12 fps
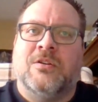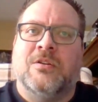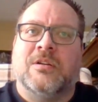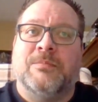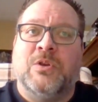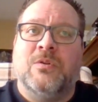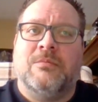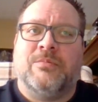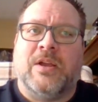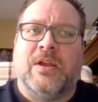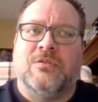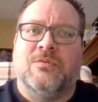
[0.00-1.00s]
Her computer
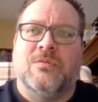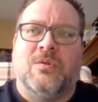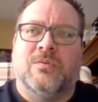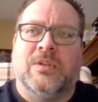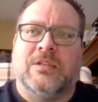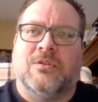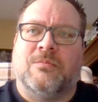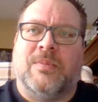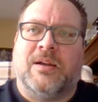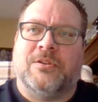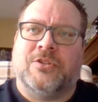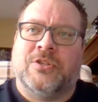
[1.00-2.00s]
brain knew only so
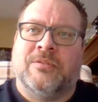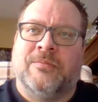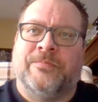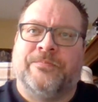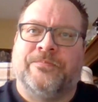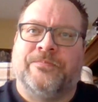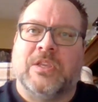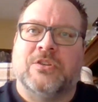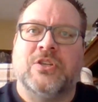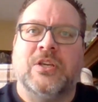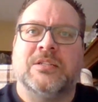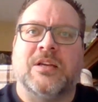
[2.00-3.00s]
much.
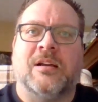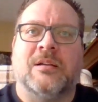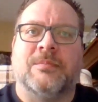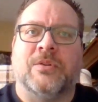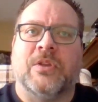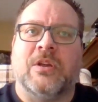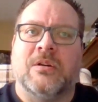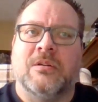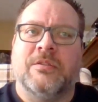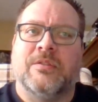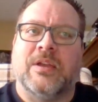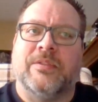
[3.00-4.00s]
She could talk about the
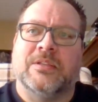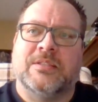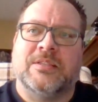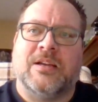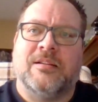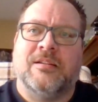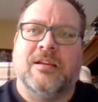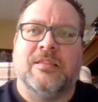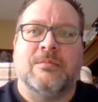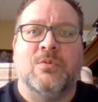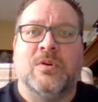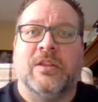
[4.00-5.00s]
Earth and the Sun and
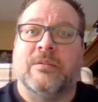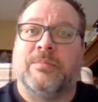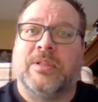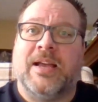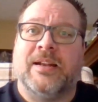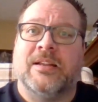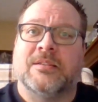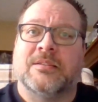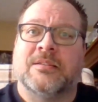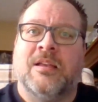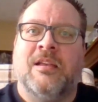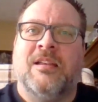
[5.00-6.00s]
the Moon and the
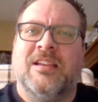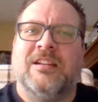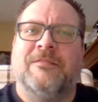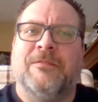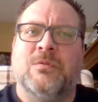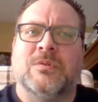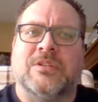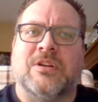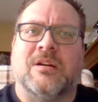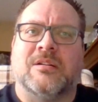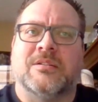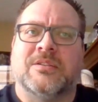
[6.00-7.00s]
planets, and a few
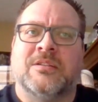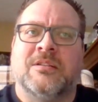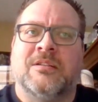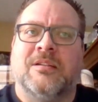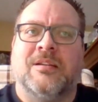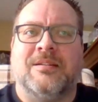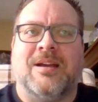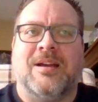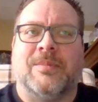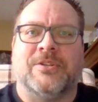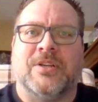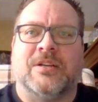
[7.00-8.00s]
stars, and
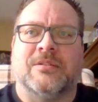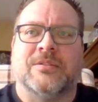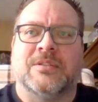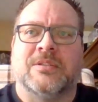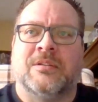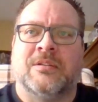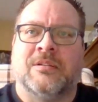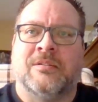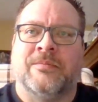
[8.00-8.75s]
not much else.